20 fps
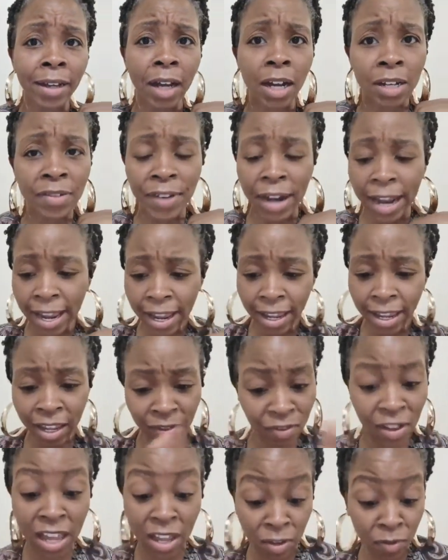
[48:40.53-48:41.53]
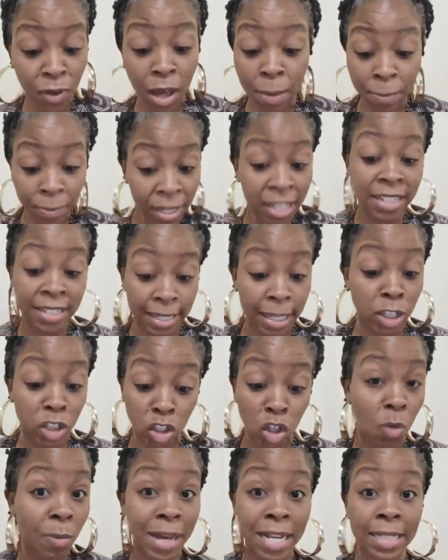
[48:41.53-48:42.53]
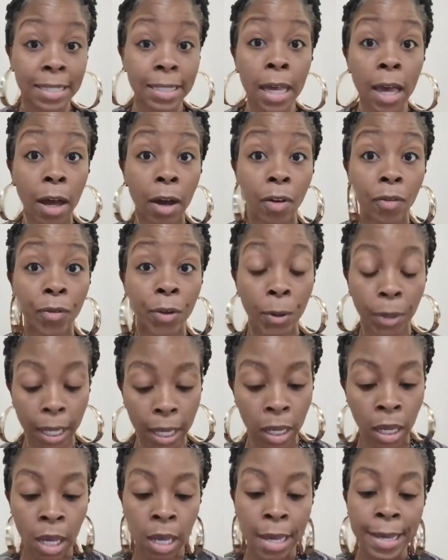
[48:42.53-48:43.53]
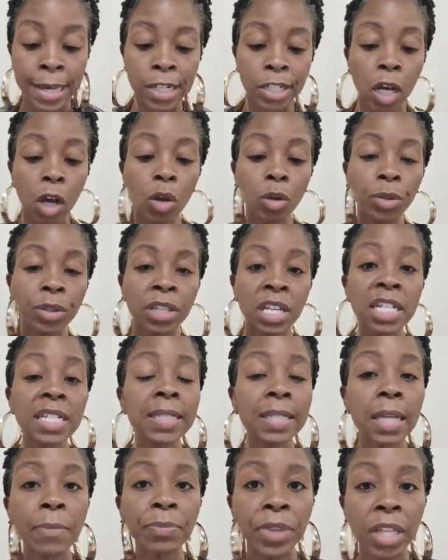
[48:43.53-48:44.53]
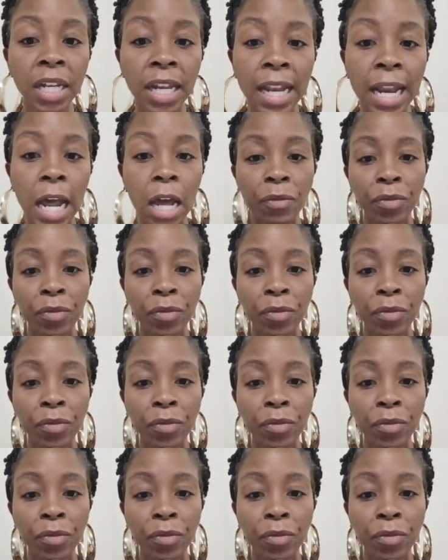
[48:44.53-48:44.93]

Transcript: All right. If I, if I may say so myself. Okay. So this something that I